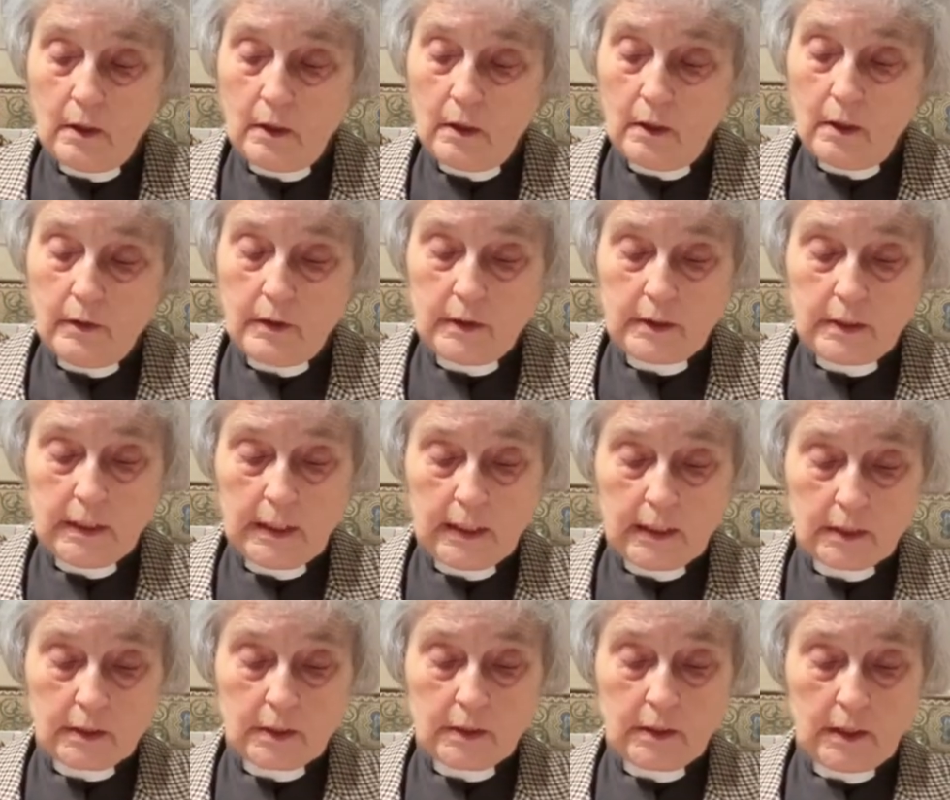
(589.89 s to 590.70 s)
The
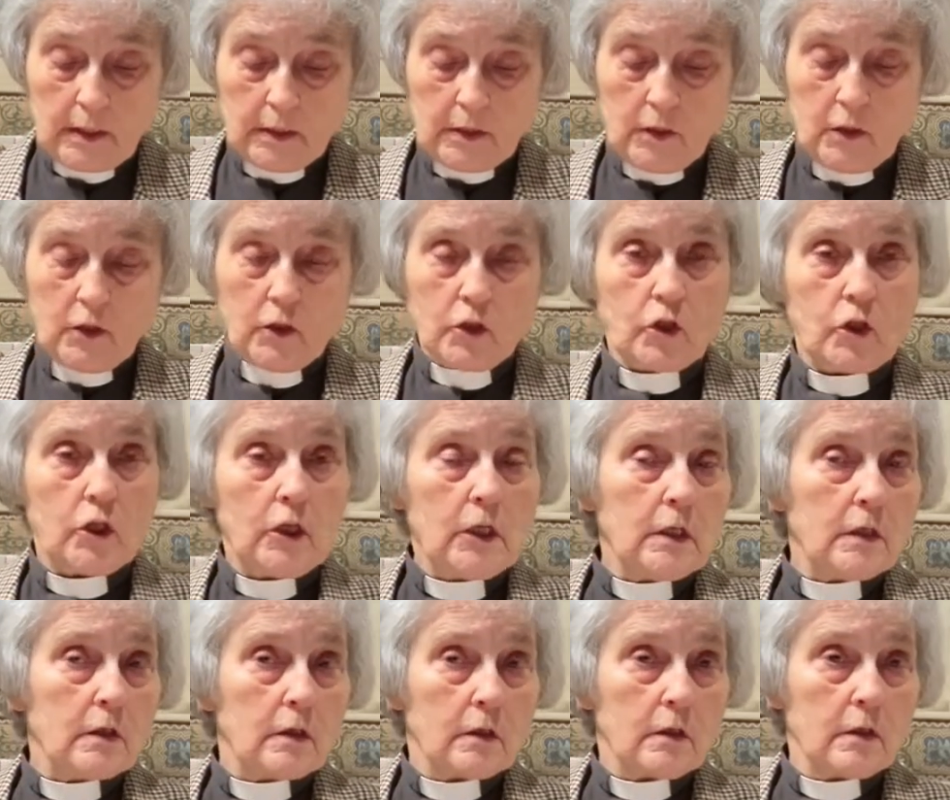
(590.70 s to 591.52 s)
text says that
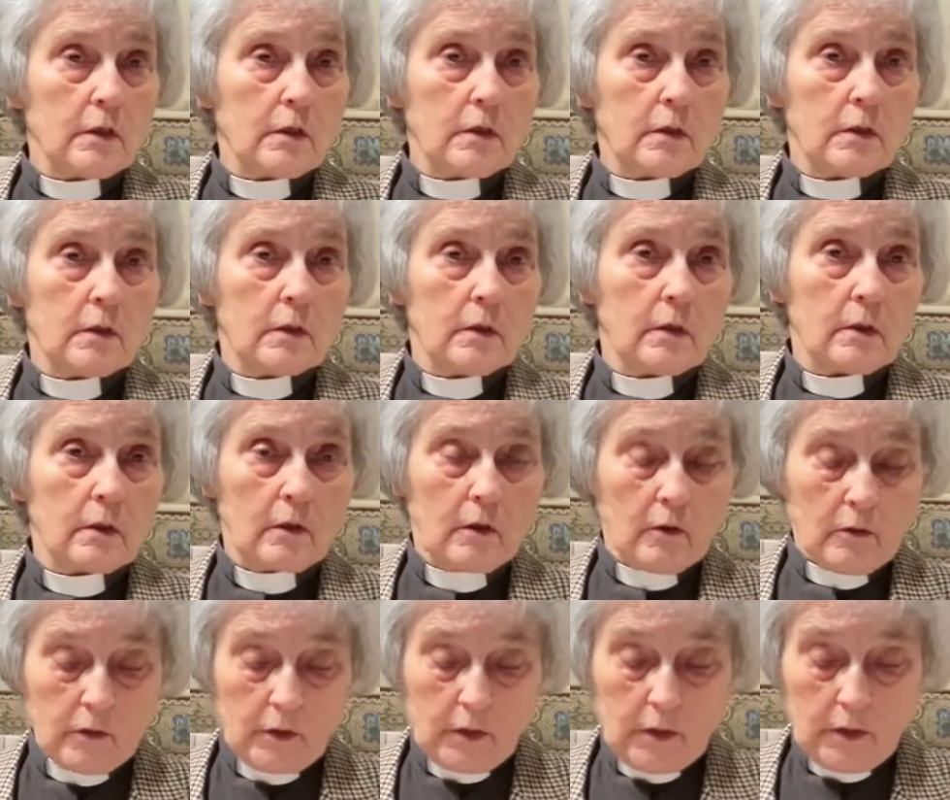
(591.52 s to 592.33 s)
Jesus
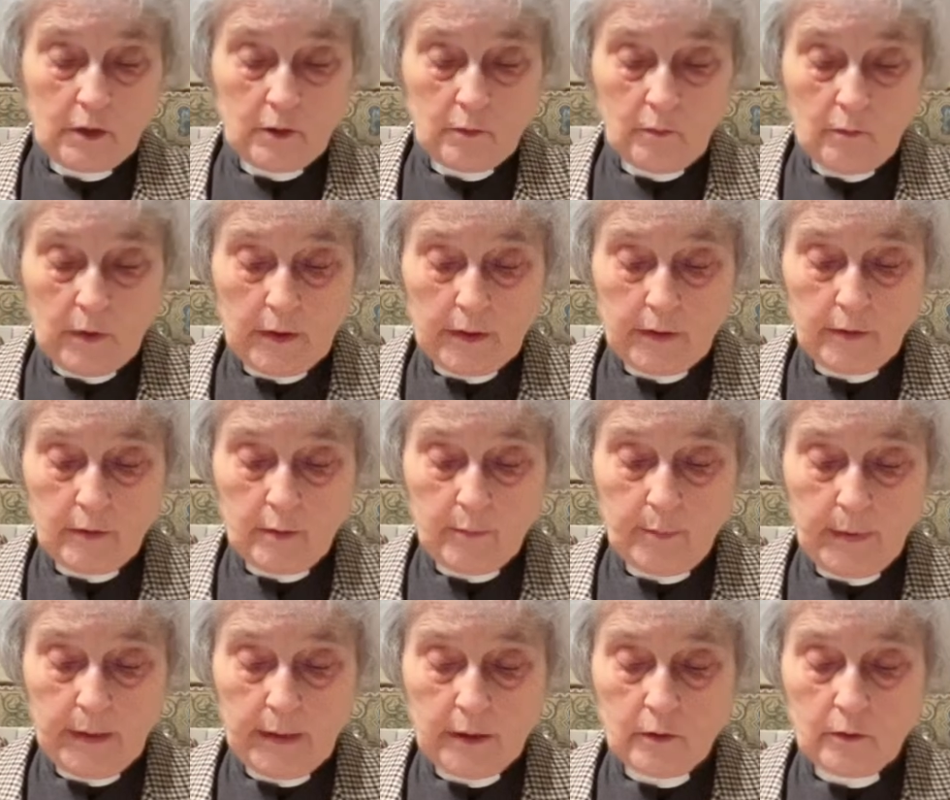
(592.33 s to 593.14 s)
got into one of the
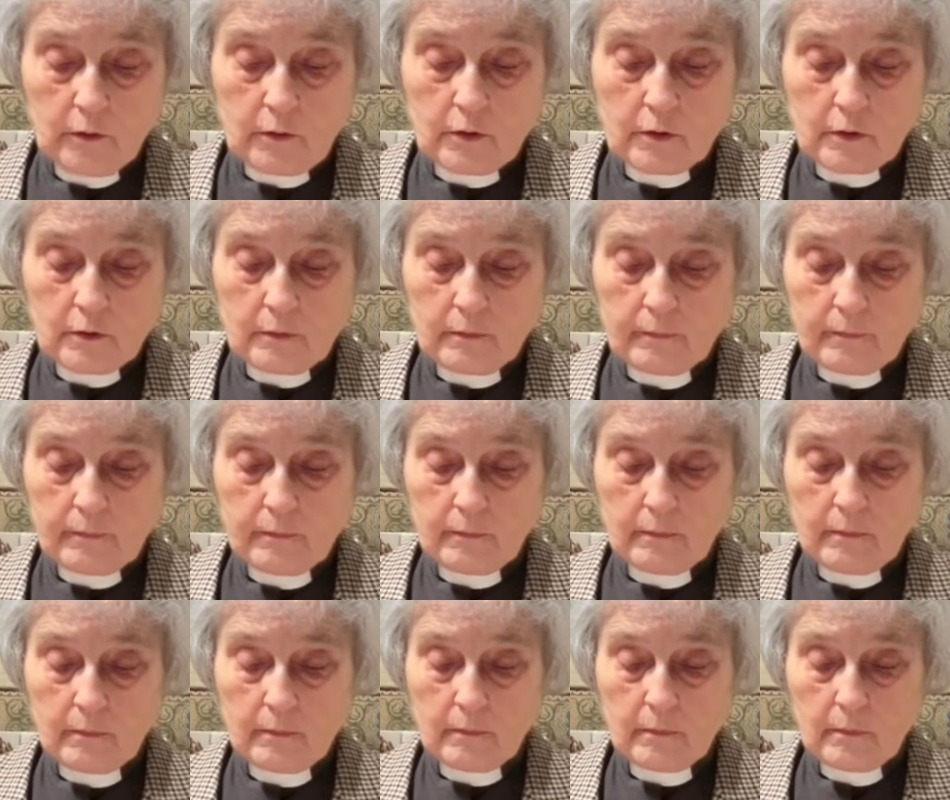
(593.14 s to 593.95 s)
boats.
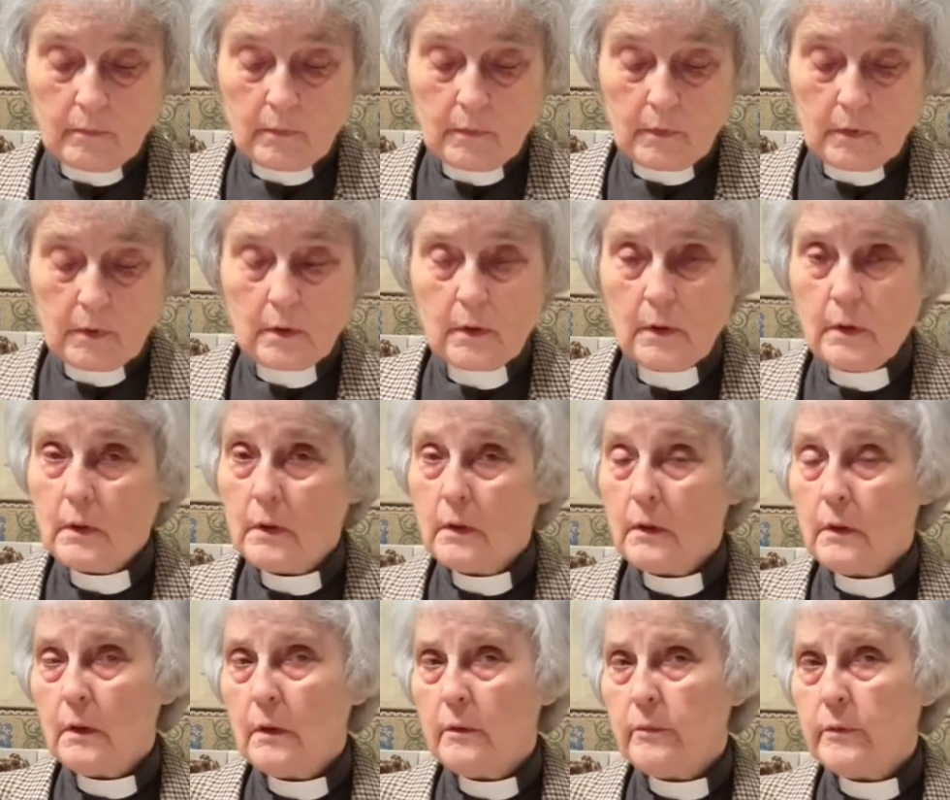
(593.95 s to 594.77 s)

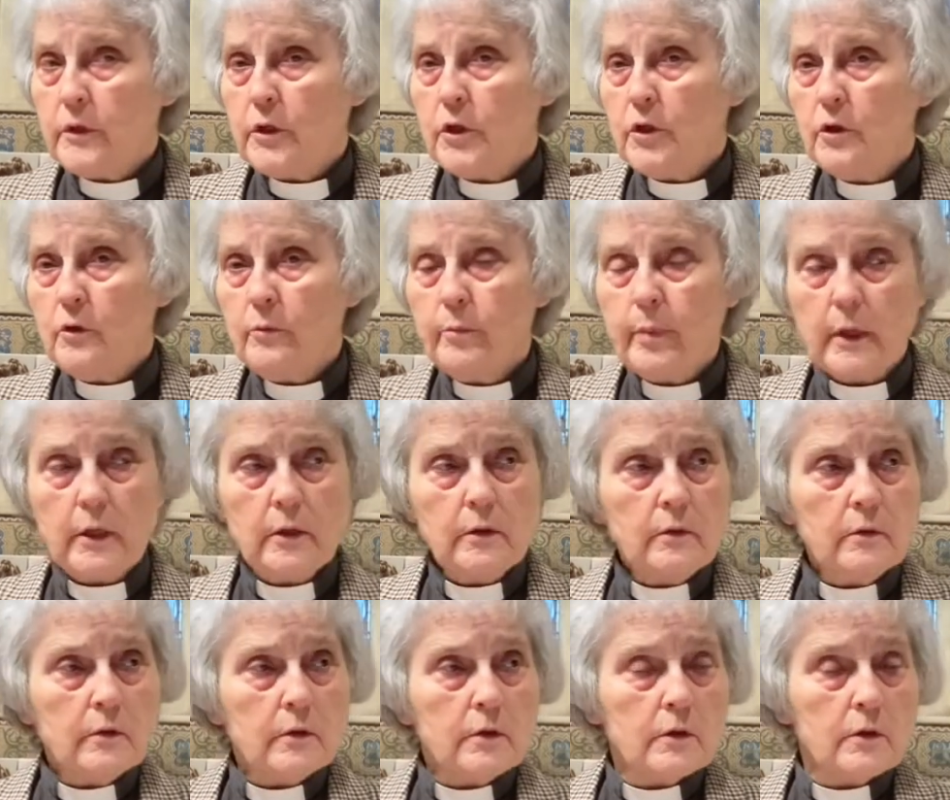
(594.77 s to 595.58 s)
There were 2
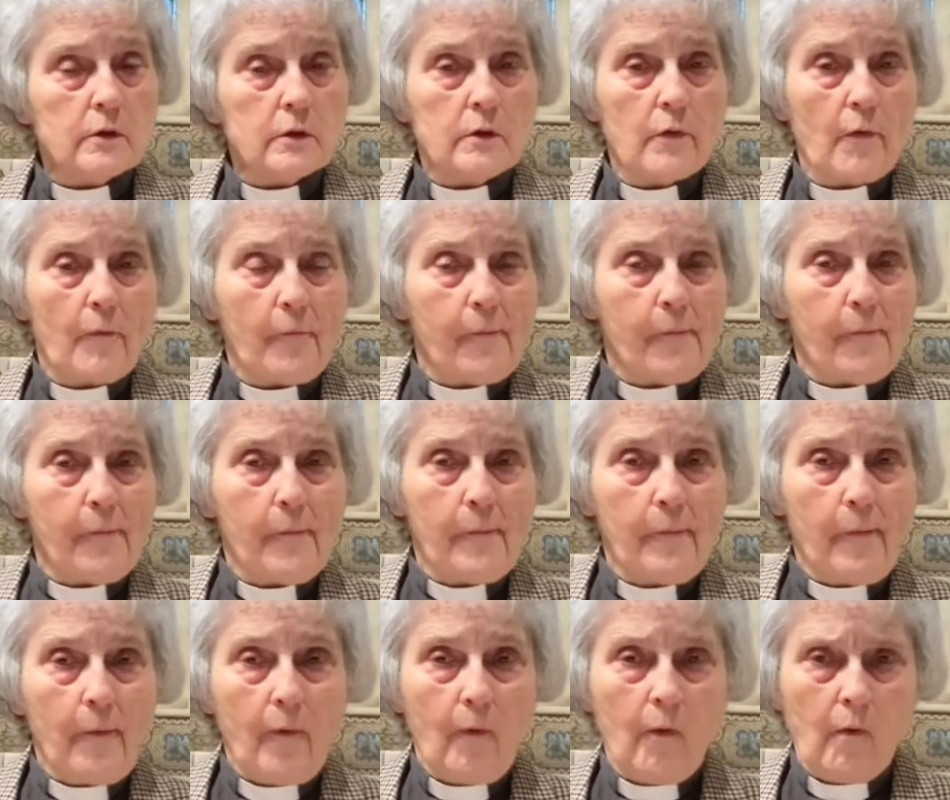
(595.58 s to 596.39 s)
boats.
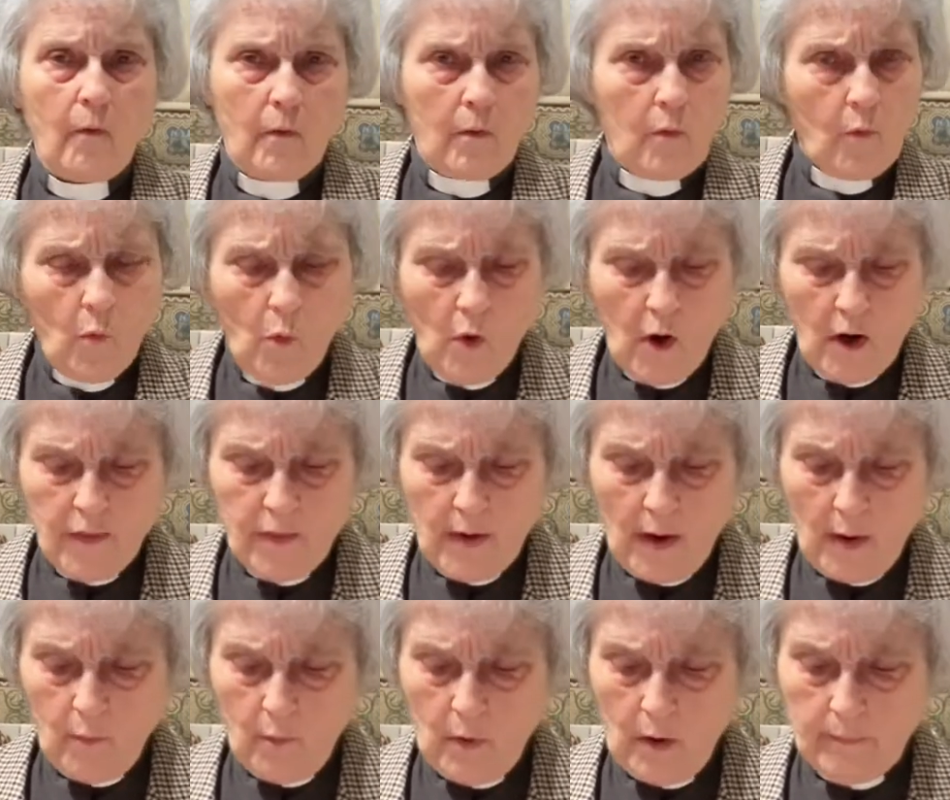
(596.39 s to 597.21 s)
Why
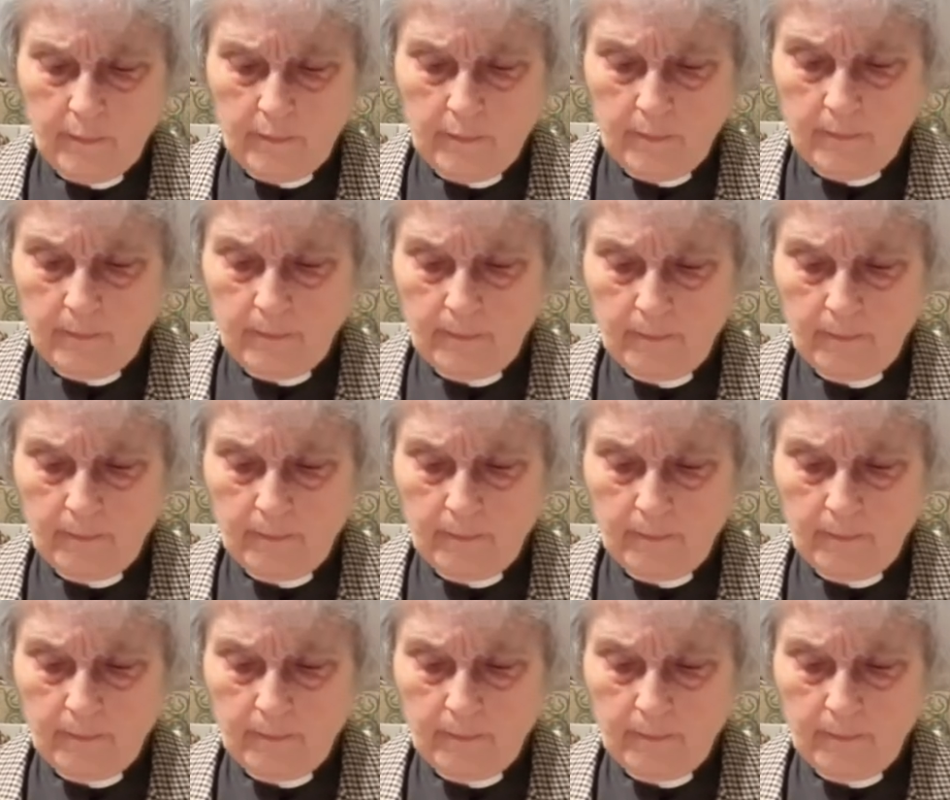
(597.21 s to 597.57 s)
that one?